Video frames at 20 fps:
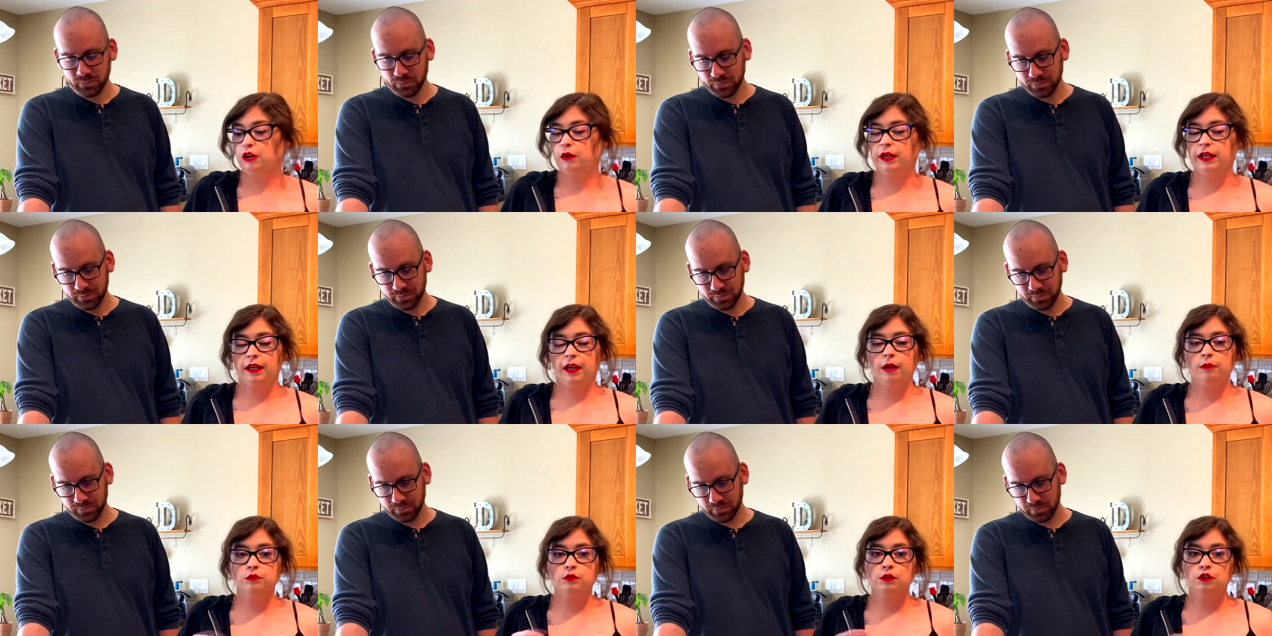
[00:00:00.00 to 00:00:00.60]
Speaker 1: You know, it
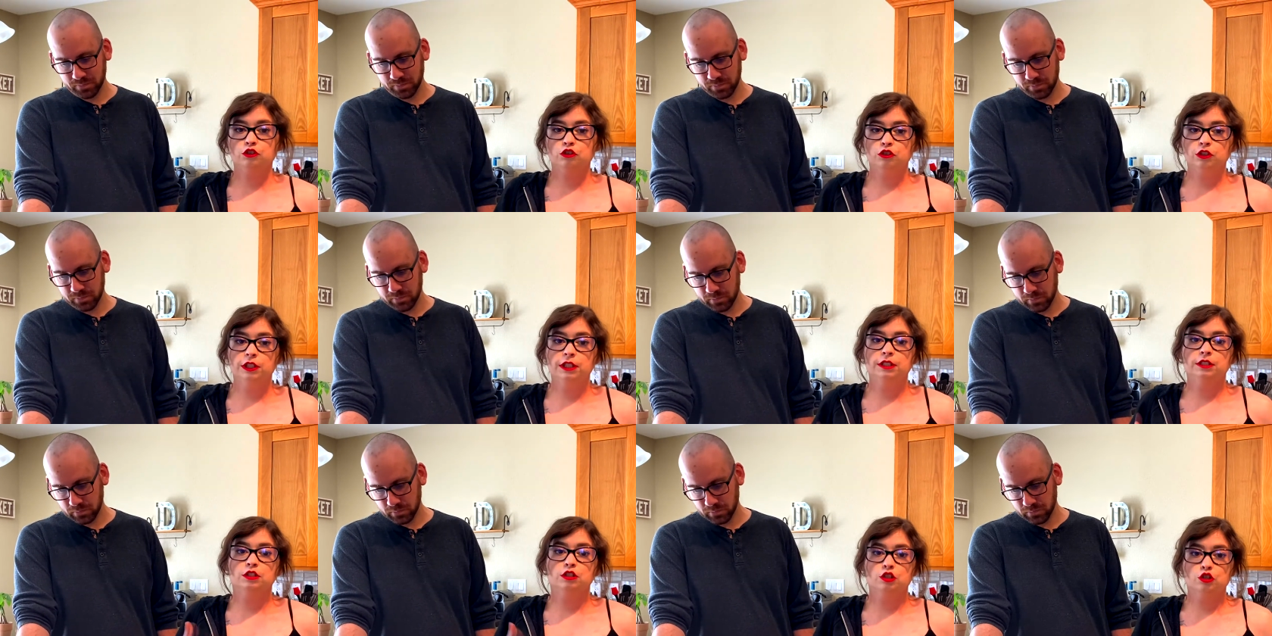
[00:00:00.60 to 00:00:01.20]
comes with
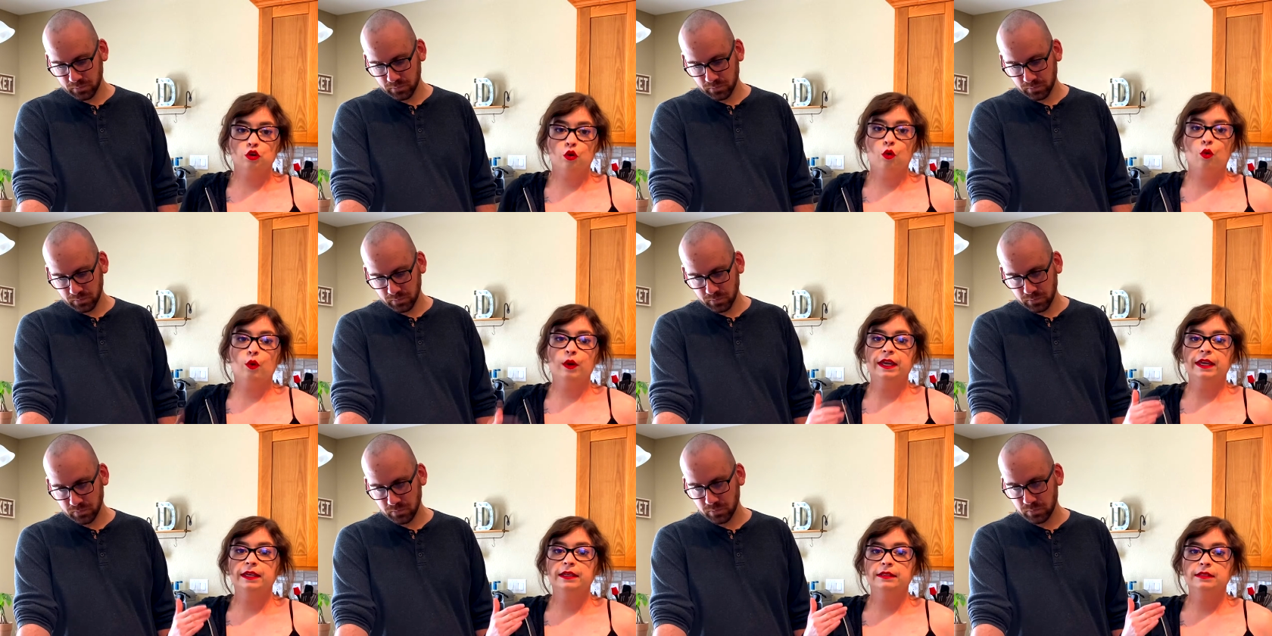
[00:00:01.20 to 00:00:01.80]
treats,
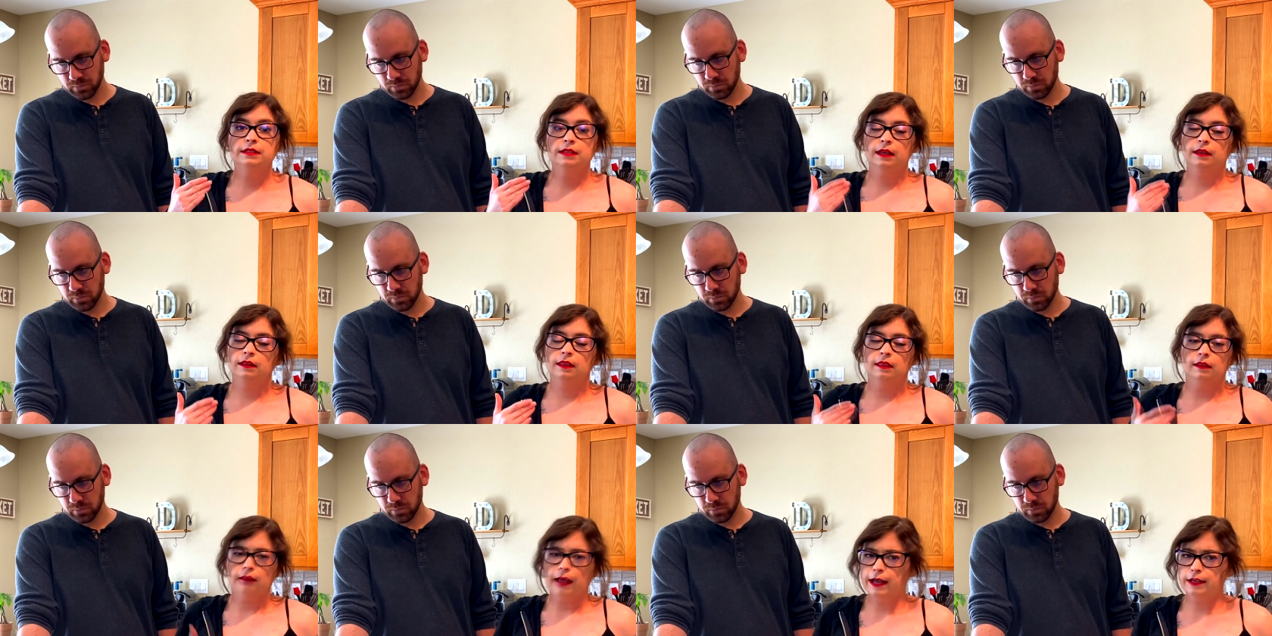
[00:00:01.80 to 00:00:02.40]
toys, and
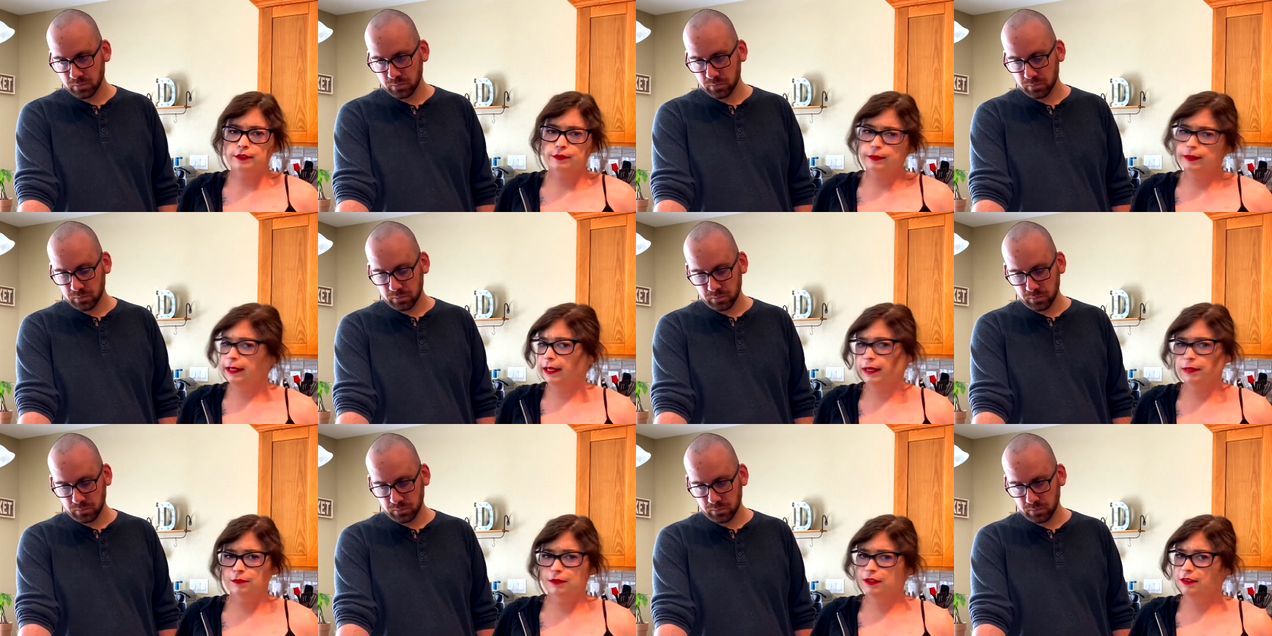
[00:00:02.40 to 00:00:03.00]
then the last one
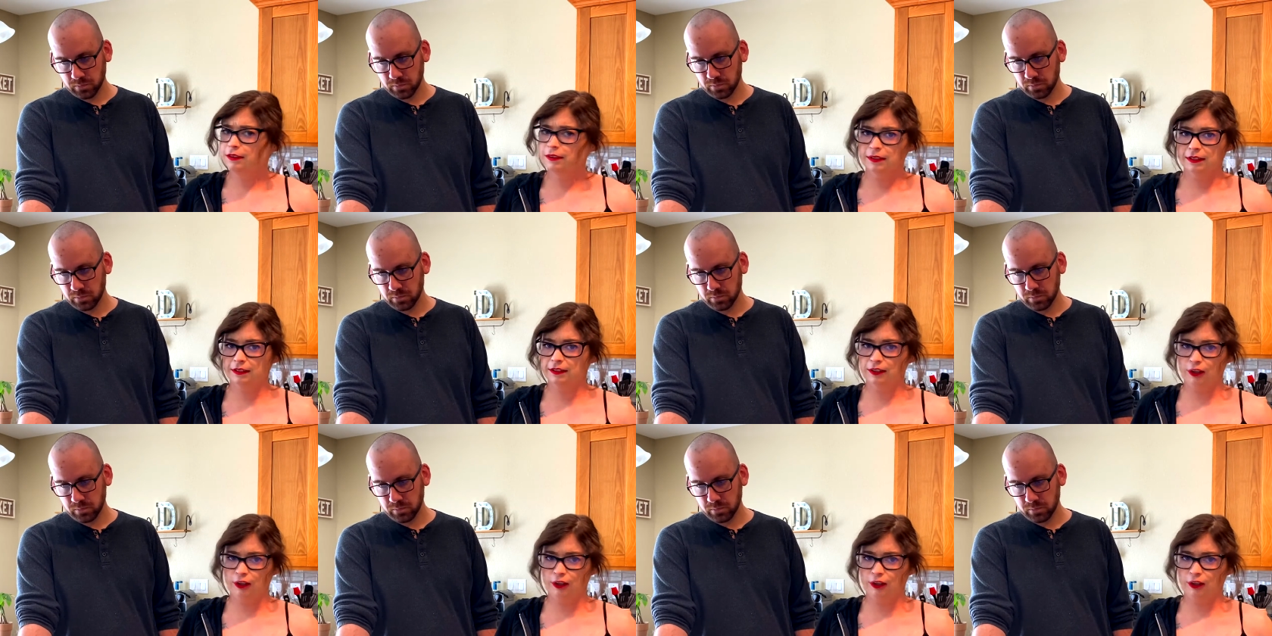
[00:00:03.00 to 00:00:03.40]
came with